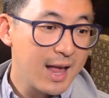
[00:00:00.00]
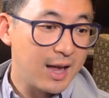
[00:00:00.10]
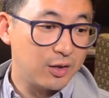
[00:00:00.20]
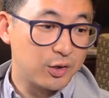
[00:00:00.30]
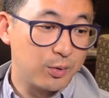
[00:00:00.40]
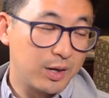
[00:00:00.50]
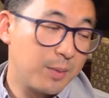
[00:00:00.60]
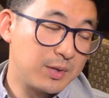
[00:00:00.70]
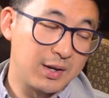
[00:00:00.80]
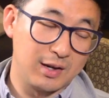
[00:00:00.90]
And so it
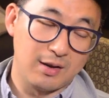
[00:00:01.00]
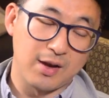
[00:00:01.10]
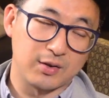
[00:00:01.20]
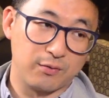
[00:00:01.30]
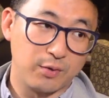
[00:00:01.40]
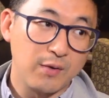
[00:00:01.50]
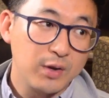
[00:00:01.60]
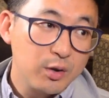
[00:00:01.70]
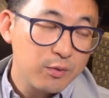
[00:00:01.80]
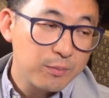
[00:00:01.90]
comes out at a loss of
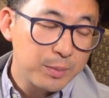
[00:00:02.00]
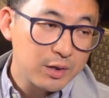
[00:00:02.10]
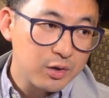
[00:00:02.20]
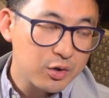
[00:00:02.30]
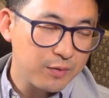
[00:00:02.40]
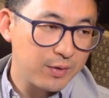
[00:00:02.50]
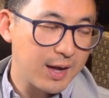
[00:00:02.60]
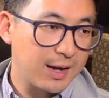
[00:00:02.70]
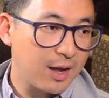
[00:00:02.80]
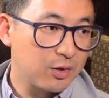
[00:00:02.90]
revenue potentially for
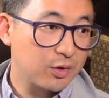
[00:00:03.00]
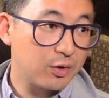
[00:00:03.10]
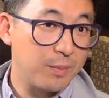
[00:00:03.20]
that counselor.